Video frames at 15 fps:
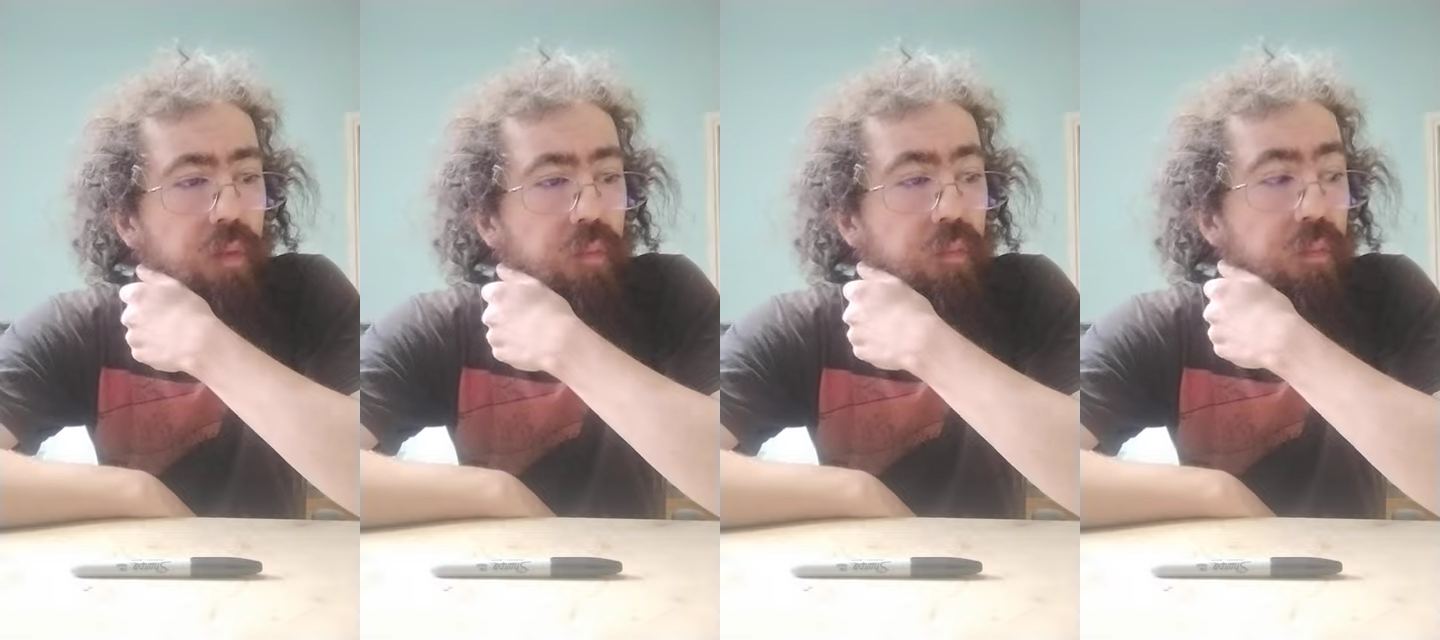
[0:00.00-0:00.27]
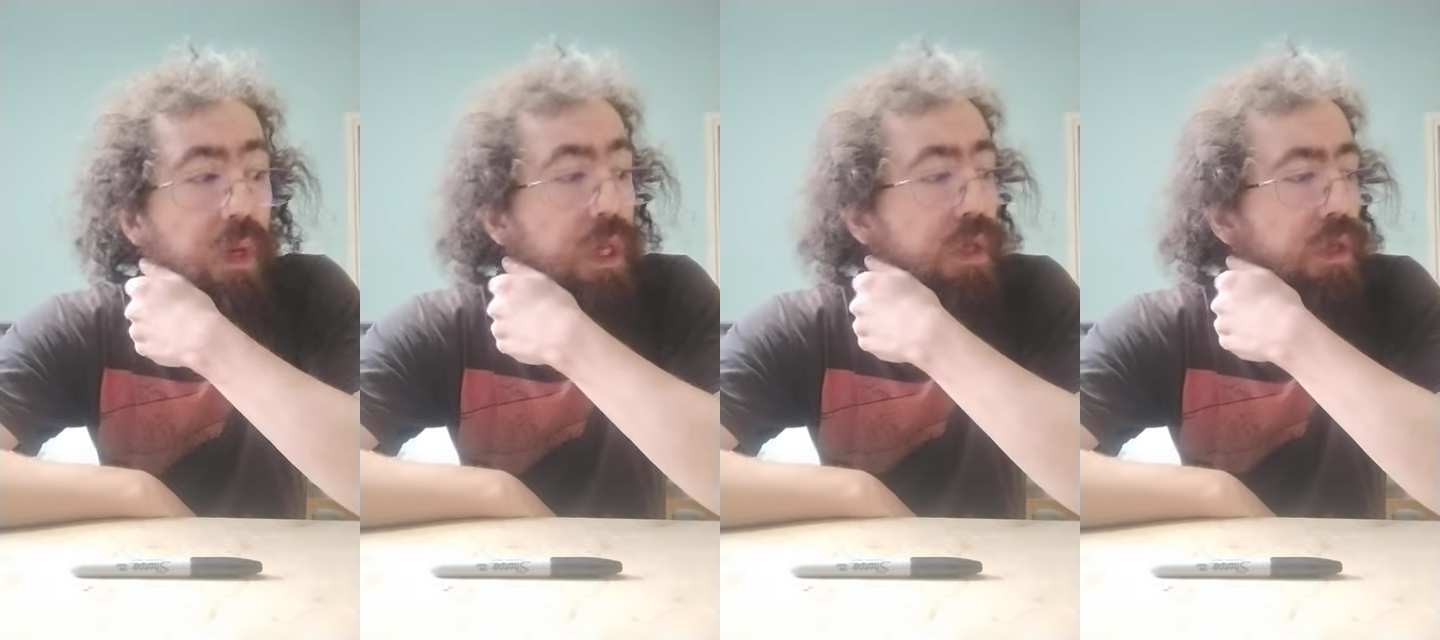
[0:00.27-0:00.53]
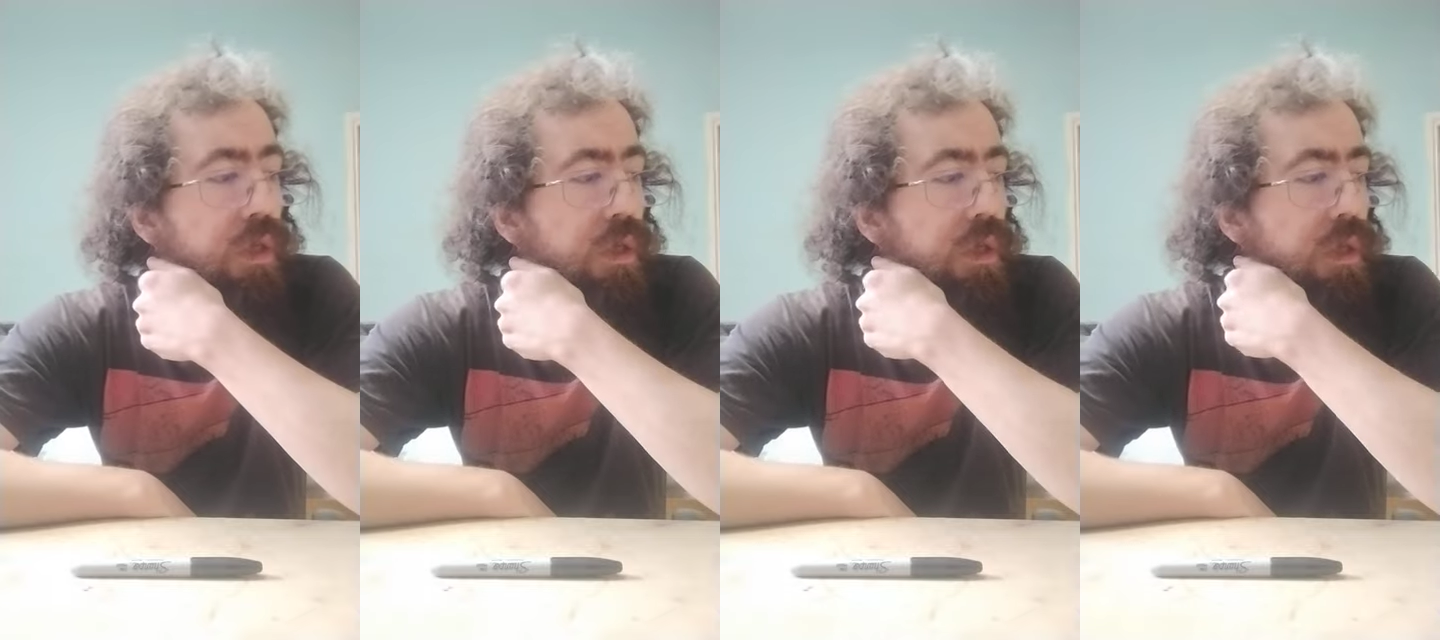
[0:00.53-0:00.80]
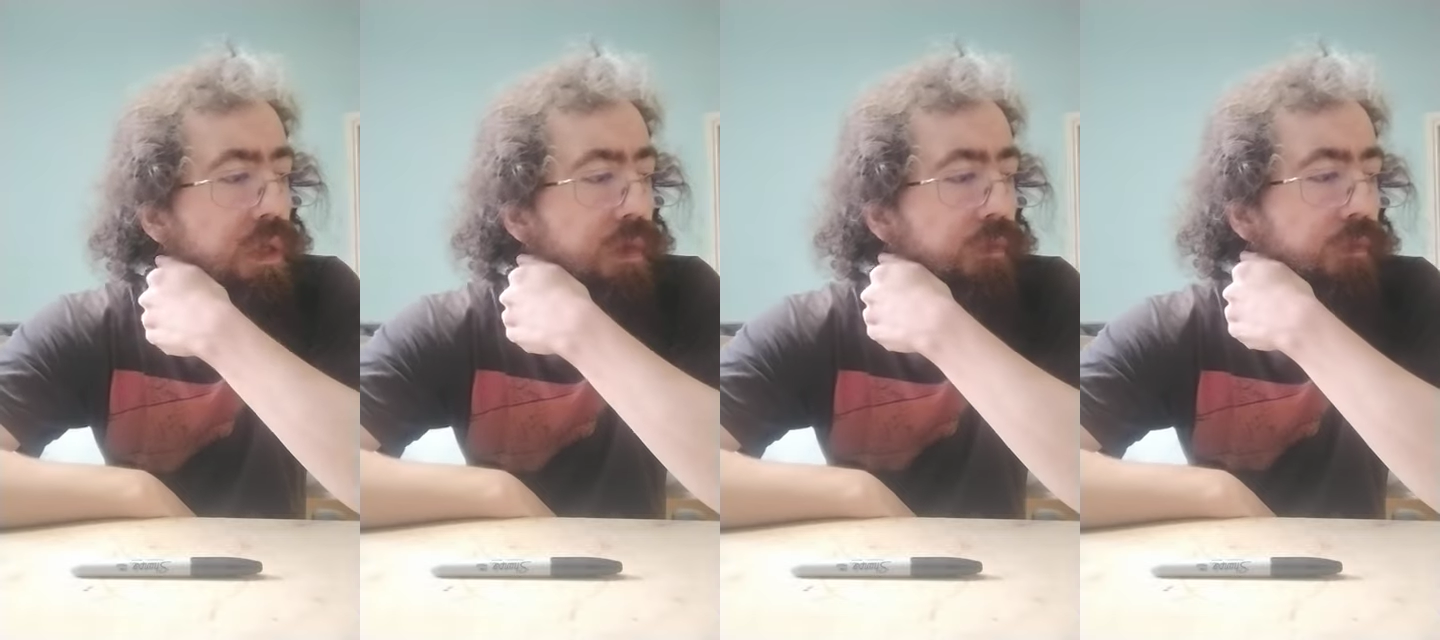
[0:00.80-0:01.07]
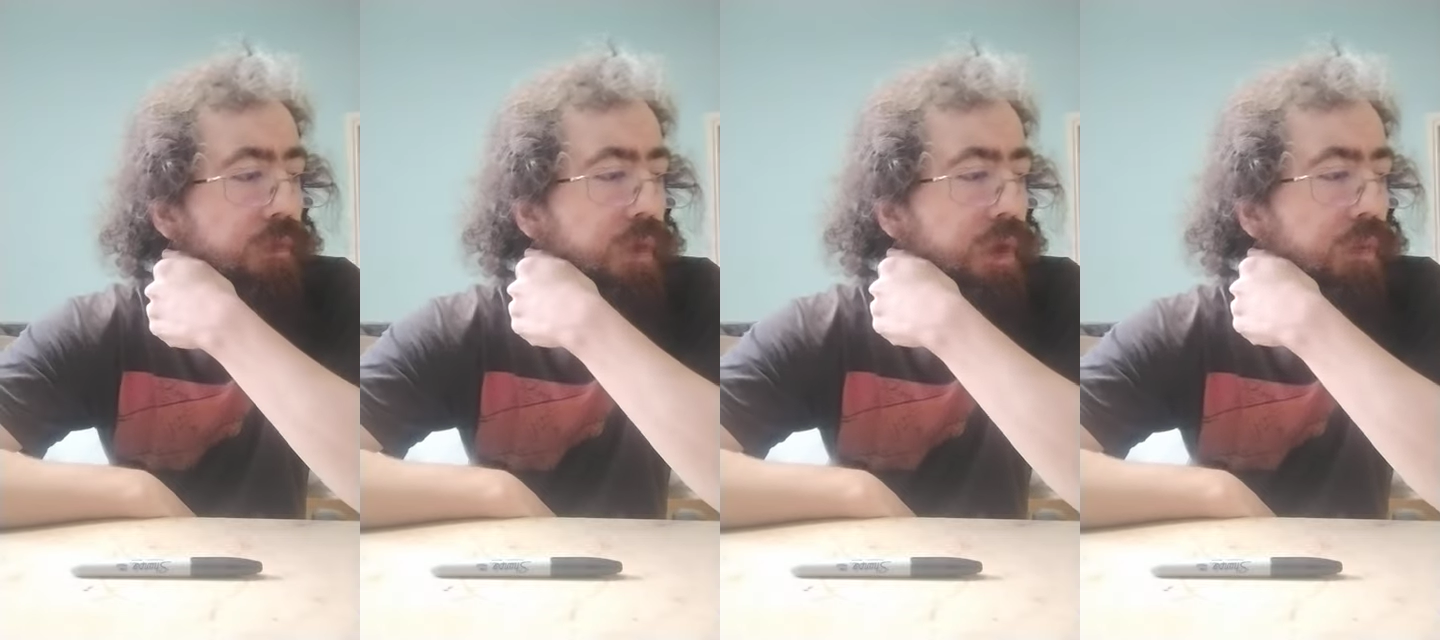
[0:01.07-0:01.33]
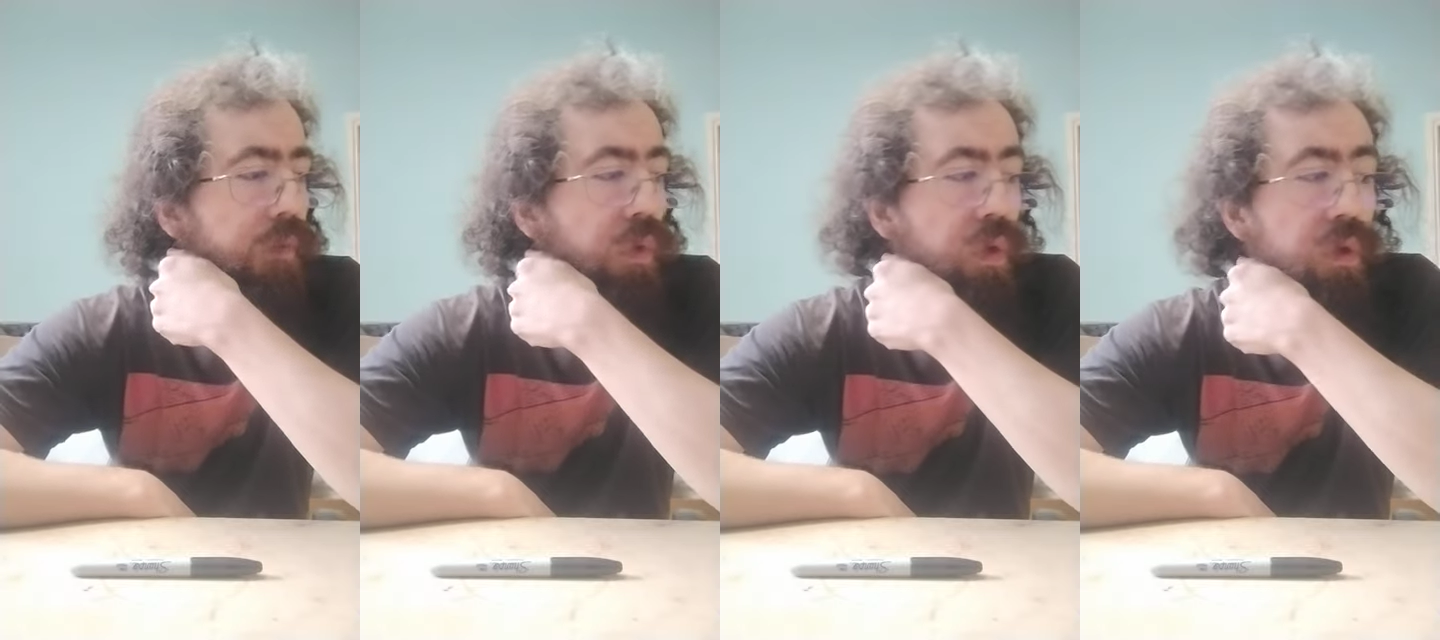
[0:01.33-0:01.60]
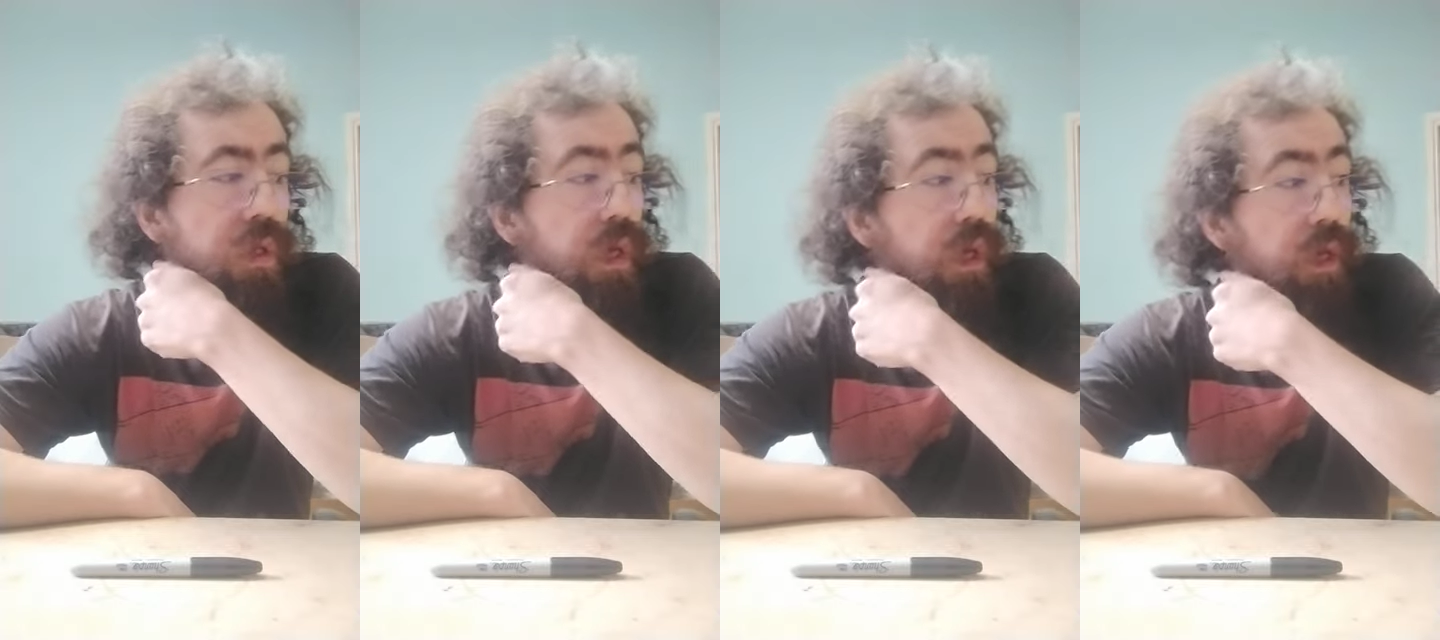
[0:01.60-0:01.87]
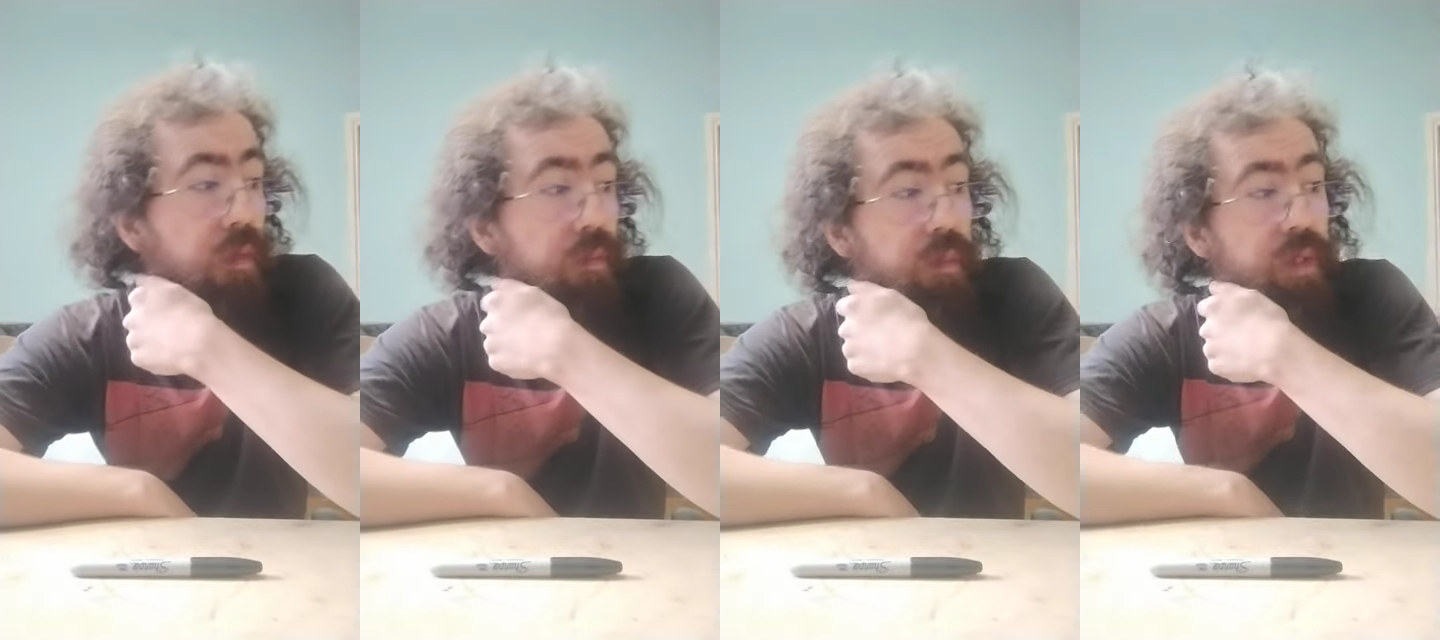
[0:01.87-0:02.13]
mention something more
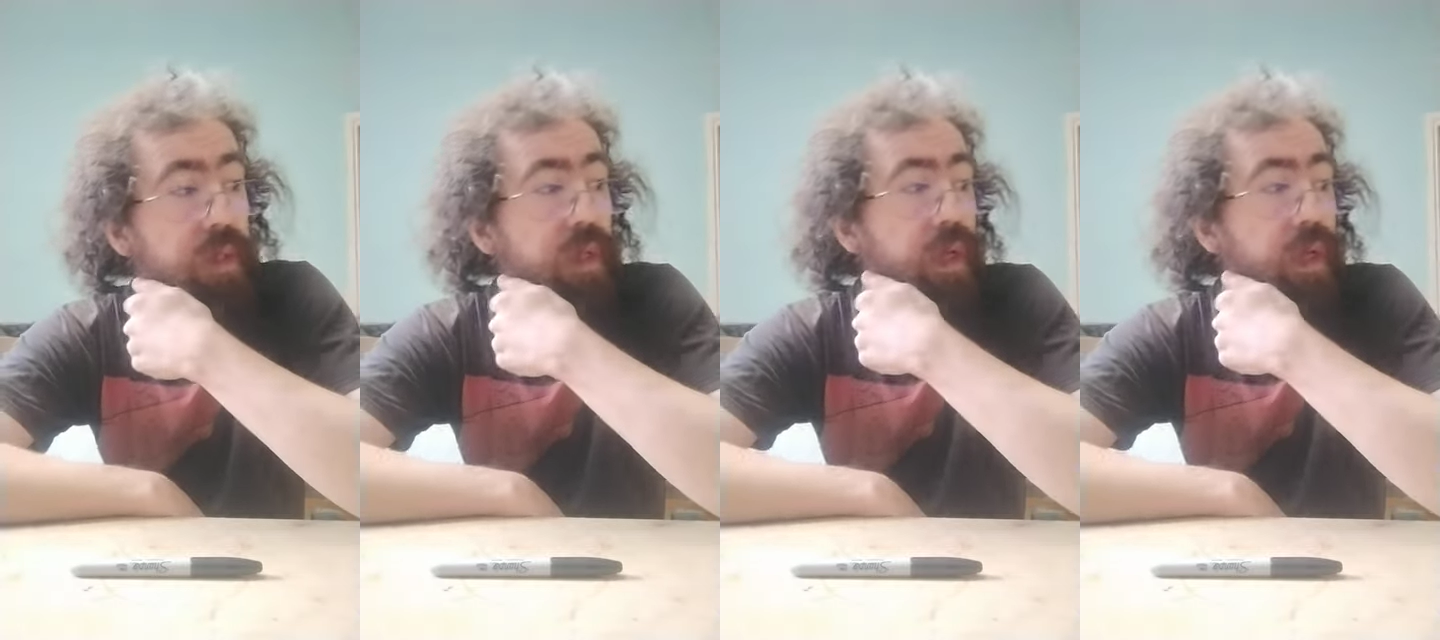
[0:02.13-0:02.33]
times